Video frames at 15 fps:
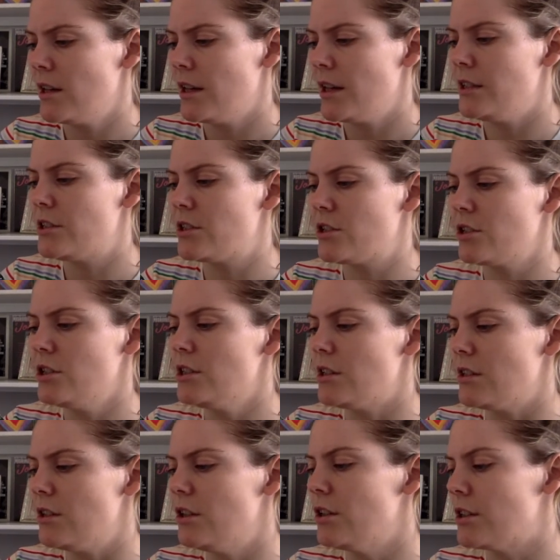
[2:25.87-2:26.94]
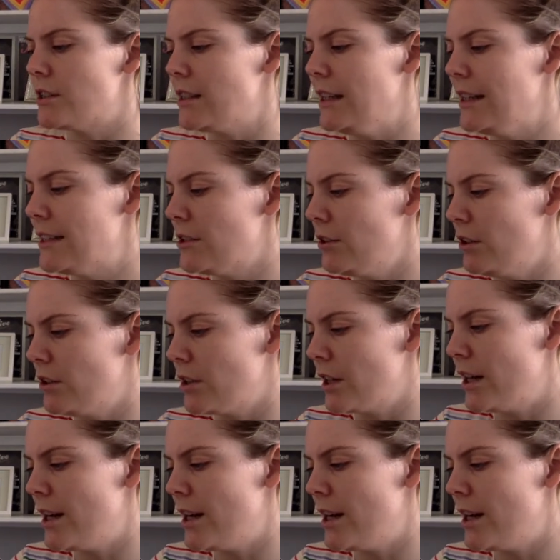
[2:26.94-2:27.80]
He stood and looked a little longer,